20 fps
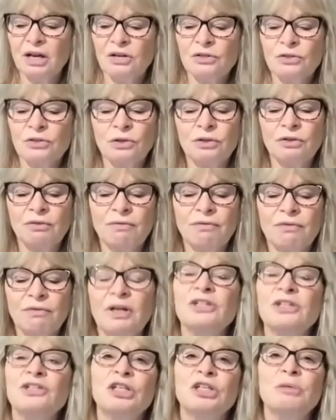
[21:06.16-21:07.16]
certain
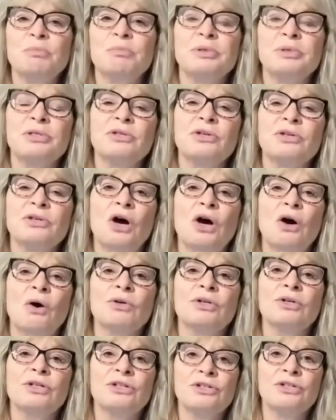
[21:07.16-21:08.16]
friendships,
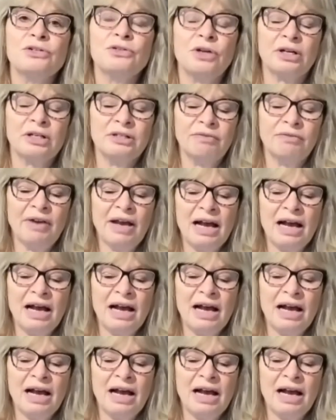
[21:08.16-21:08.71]
or destructive